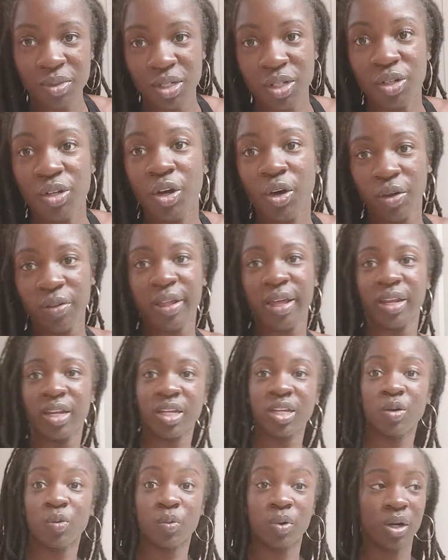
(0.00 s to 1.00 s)
know that it
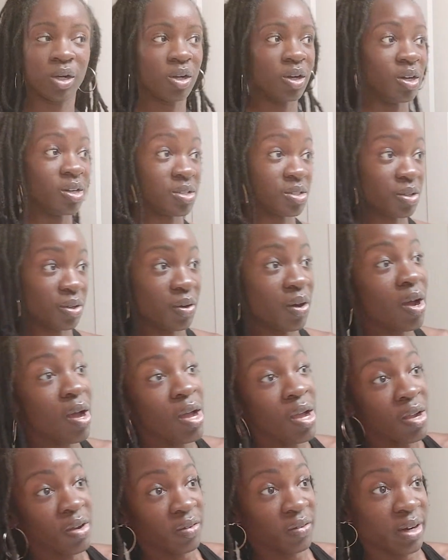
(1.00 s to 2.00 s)
can work also,
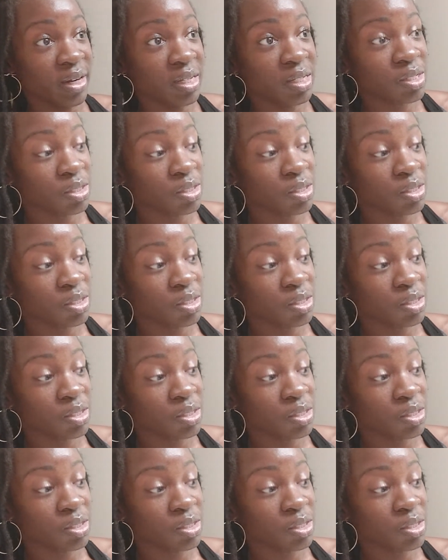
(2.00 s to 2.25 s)
right?